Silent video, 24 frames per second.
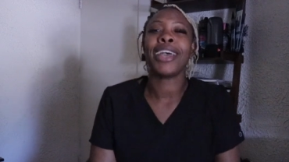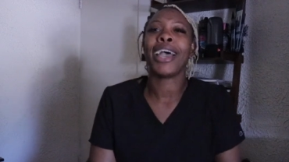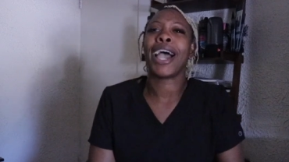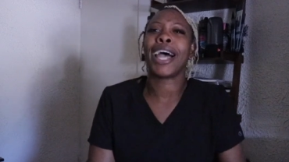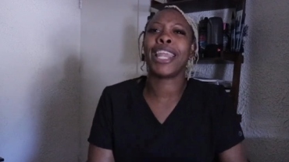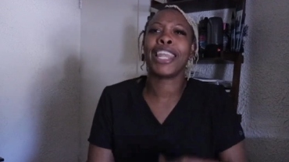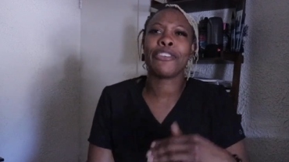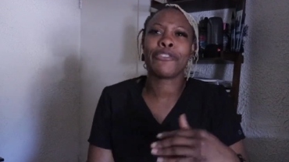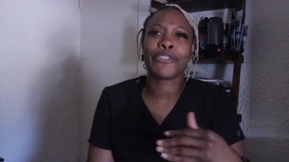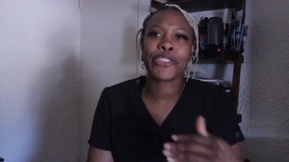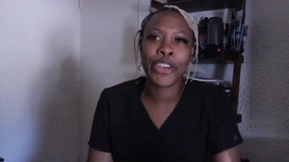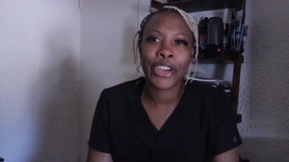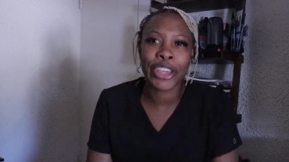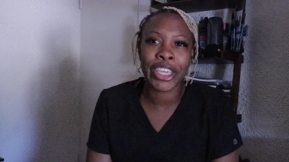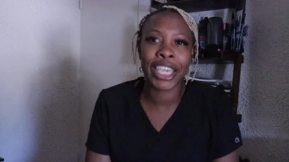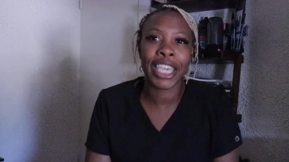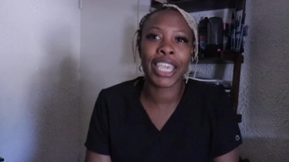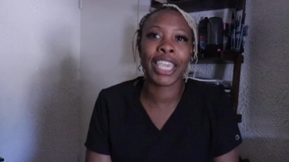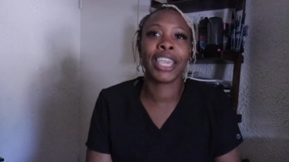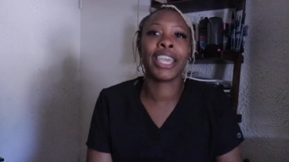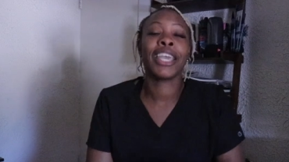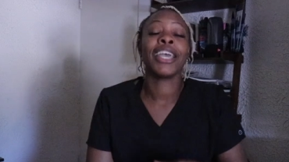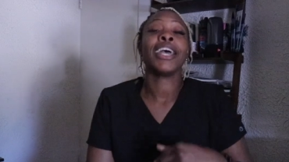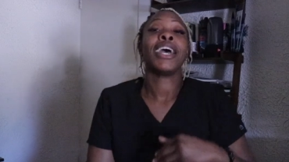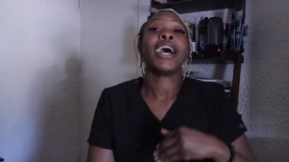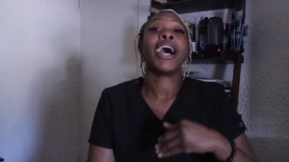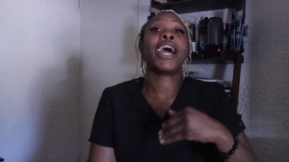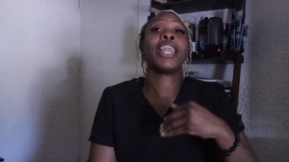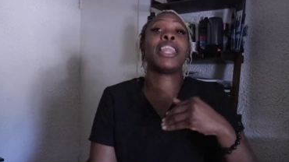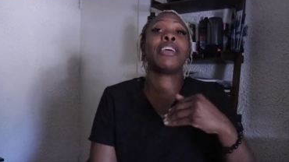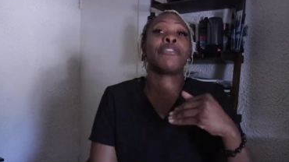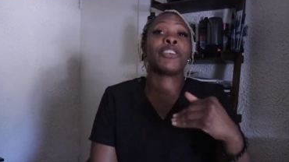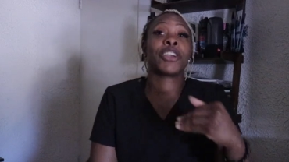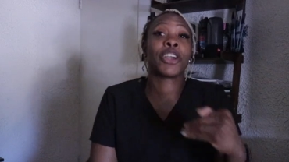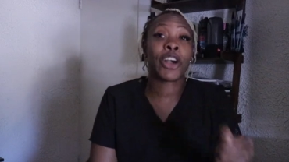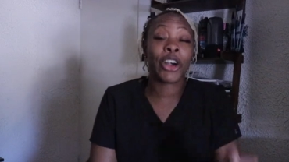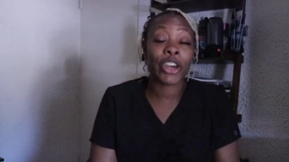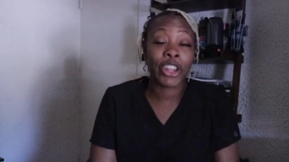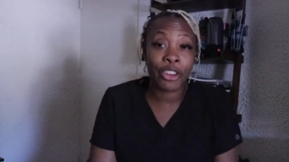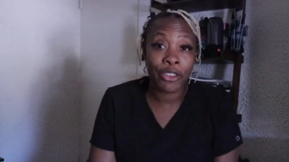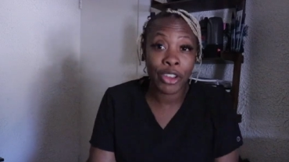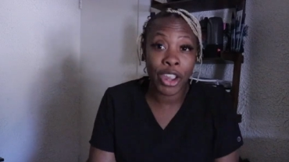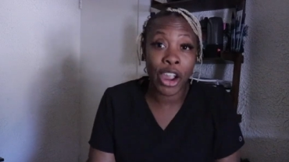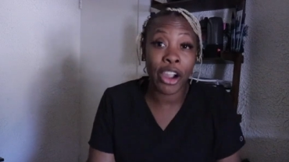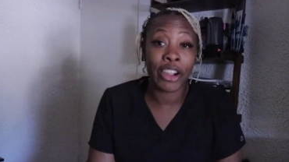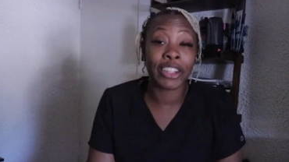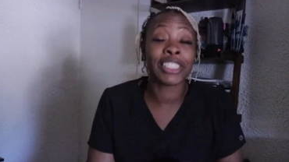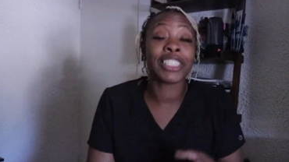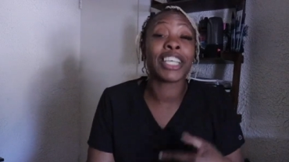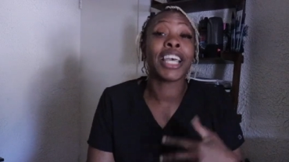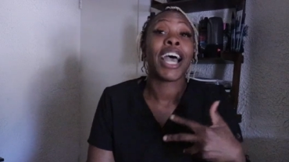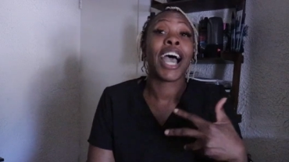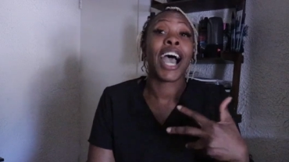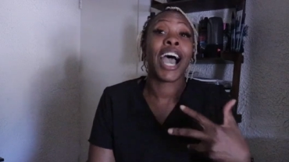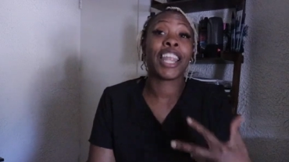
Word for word: I love cooking. I love the culinary arts.